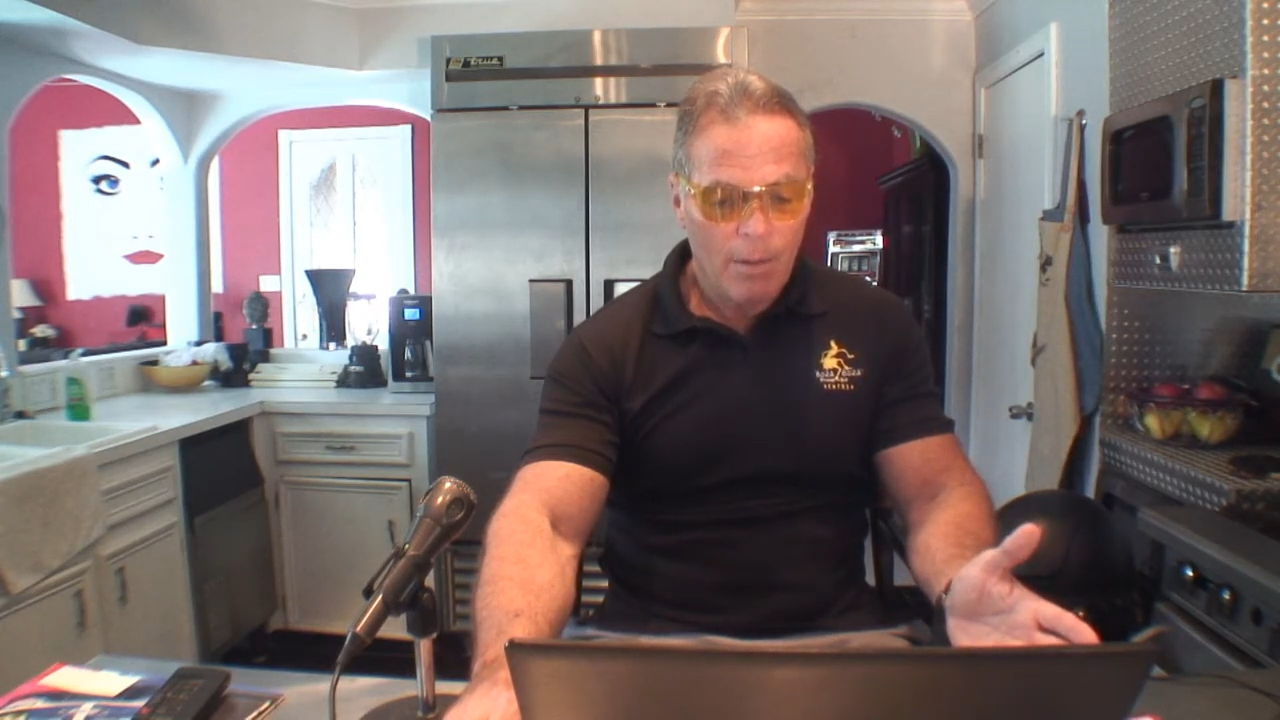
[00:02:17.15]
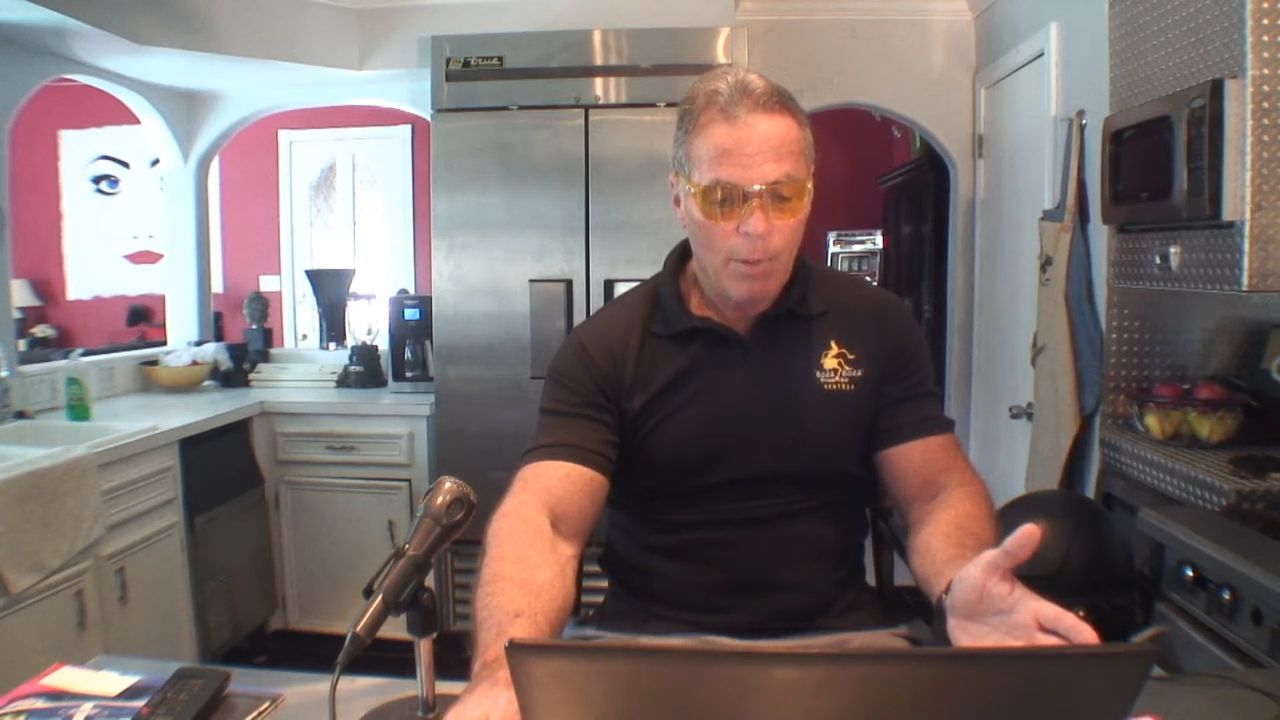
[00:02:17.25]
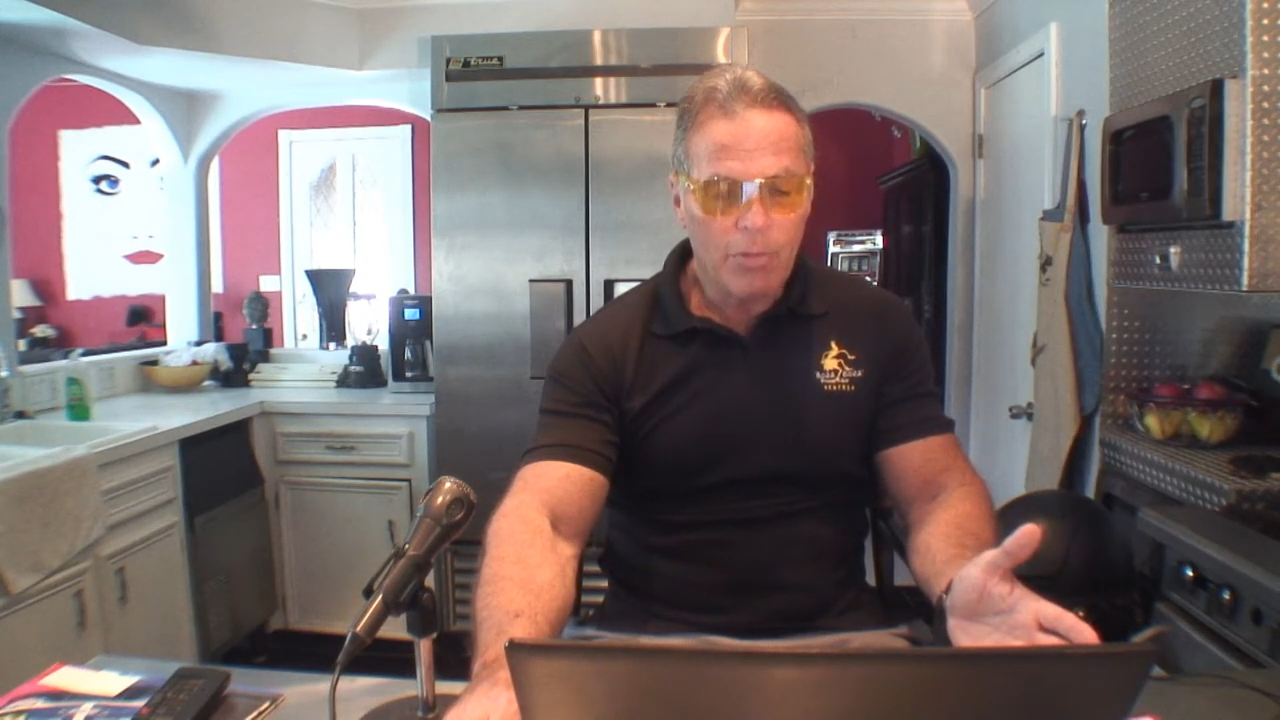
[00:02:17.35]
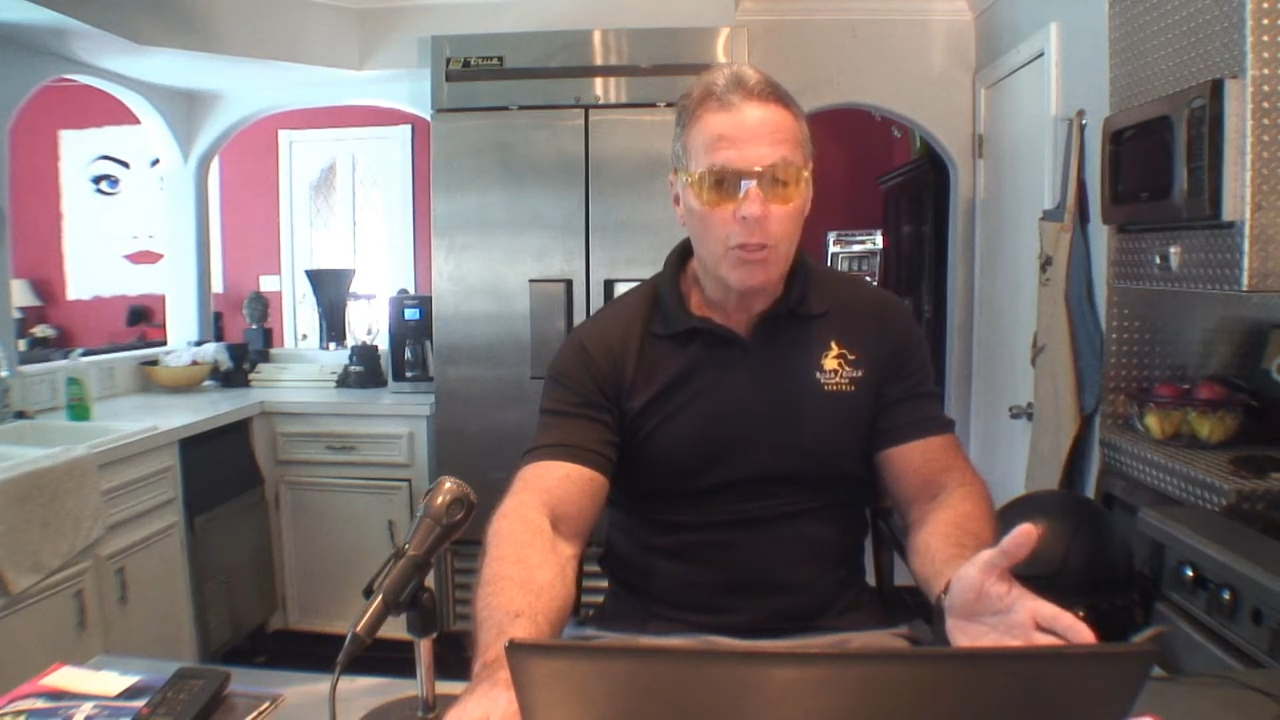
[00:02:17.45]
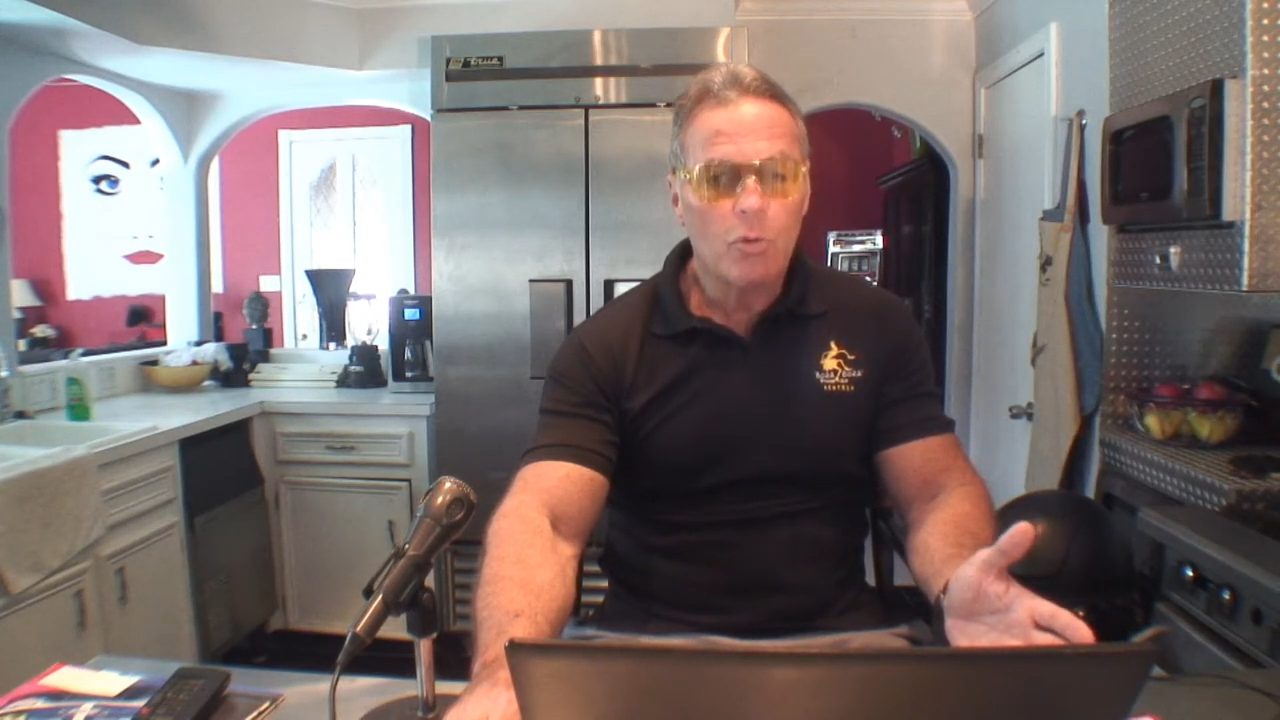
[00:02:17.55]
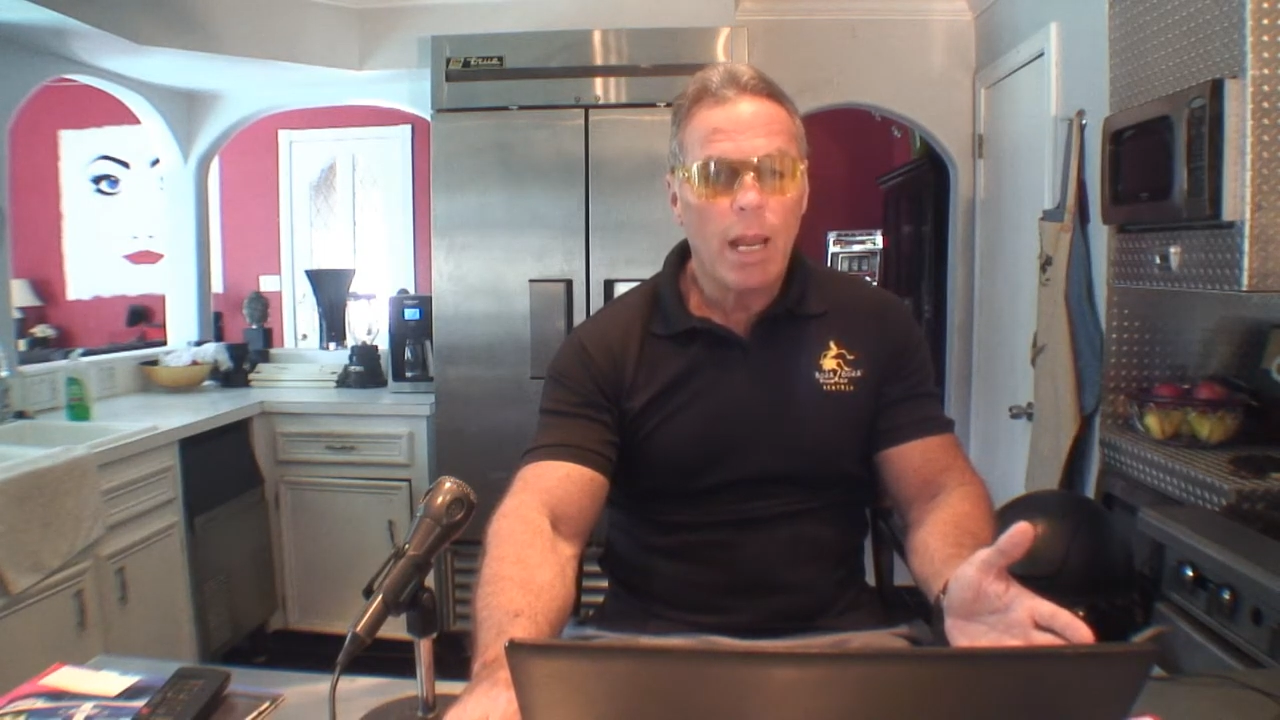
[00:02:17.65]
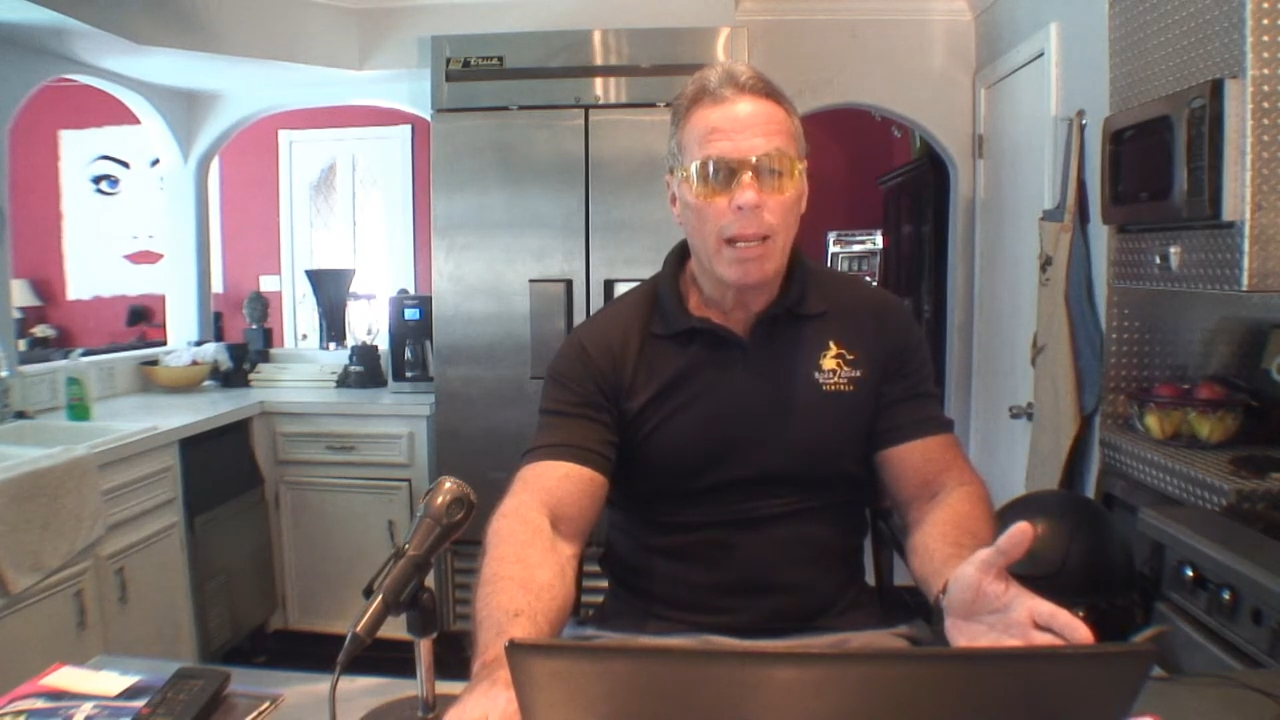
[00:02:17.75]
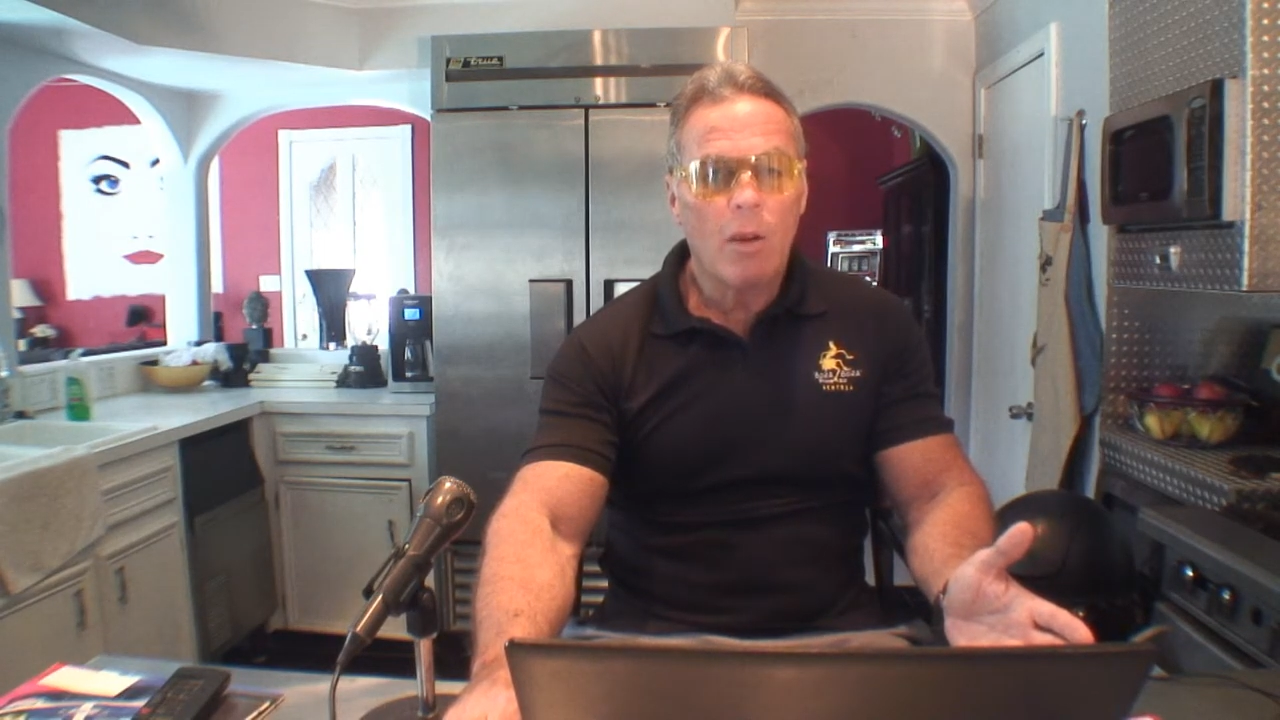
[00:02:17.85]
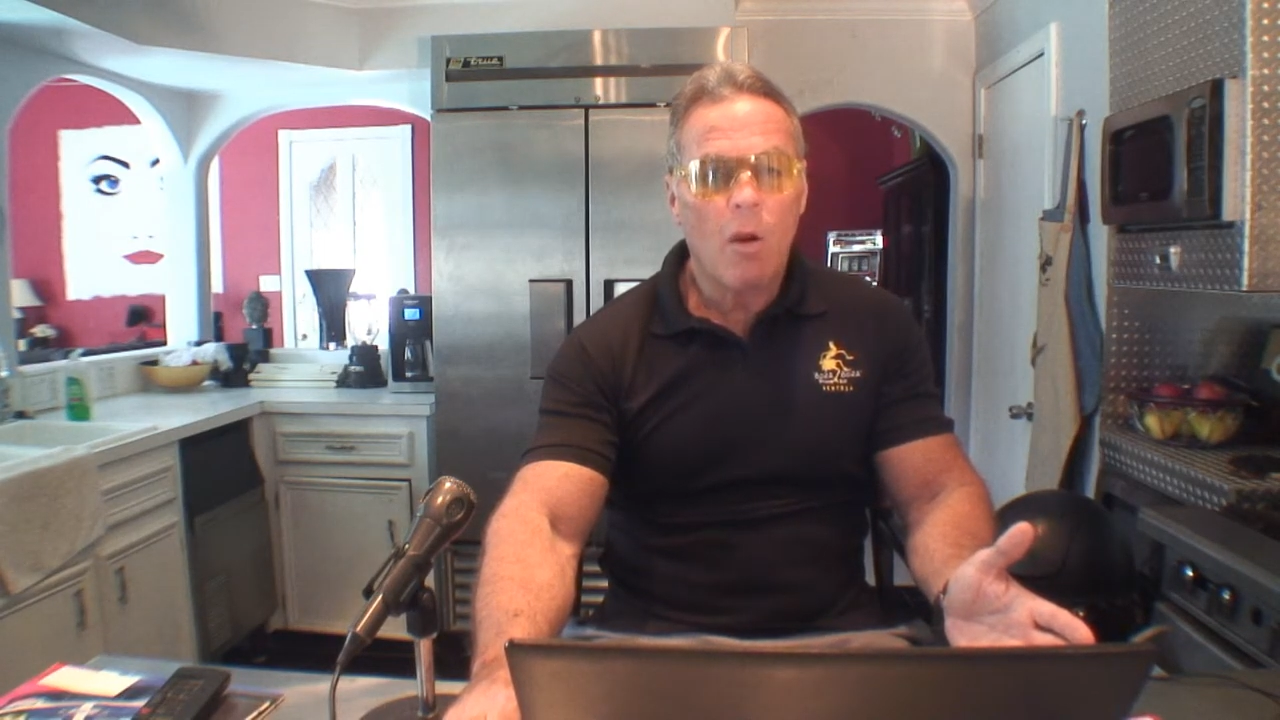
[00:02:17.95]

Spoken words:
but the track